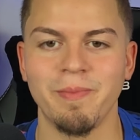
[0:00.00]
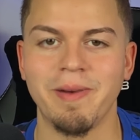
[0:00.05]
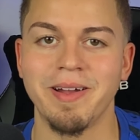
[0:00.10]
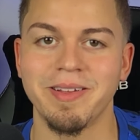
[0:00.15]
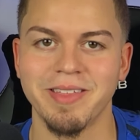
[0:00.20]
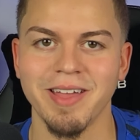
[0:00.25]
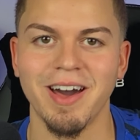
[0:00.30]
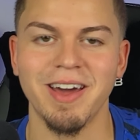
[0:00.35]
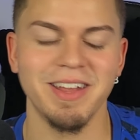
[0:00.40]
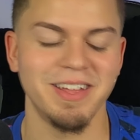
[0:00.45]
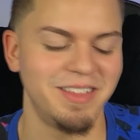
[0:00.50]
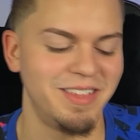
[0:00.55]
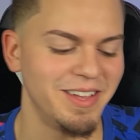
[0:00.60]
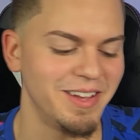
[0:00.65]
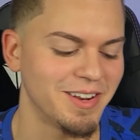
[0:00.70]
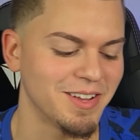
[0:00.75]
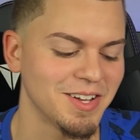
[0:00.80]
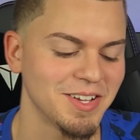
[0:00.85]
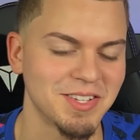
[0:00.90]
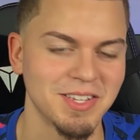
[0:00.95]
I thought it
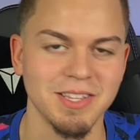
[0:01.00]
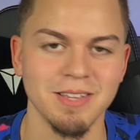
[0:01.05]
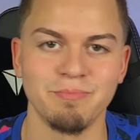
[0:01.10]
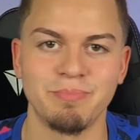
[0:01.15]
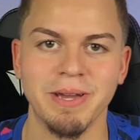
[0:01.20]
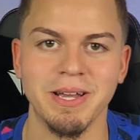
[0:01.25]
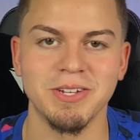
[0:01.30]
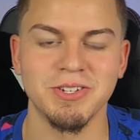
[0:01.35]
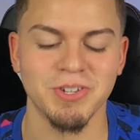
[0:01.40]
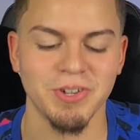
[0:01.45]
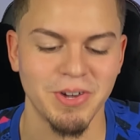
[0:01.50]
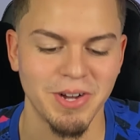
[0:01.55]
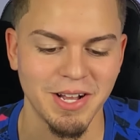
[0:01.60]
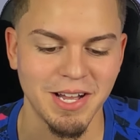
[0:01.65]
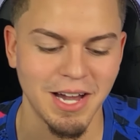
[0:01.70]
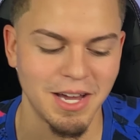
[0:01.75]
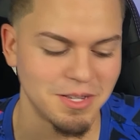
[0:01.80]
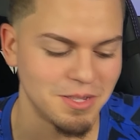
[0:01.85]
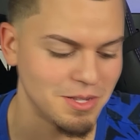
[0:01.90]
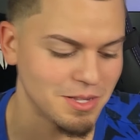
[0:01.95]
did, because in the picture it
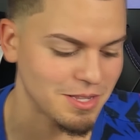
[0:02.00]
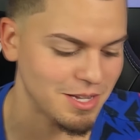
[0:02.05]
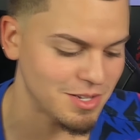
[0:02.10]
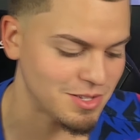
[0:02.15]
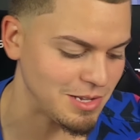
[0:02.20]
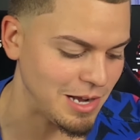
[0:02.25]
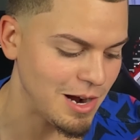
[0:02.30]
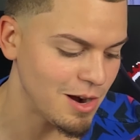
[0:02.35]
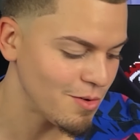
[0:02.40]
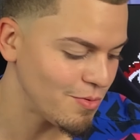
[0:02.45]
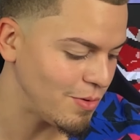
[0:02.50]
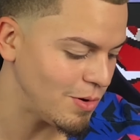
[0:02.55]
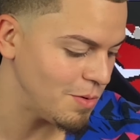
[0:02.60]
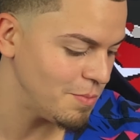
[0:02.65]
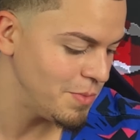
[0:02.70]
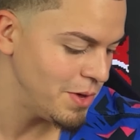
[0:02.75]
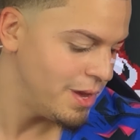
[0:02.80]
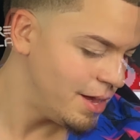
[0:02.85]
kind of looked like styrofoam.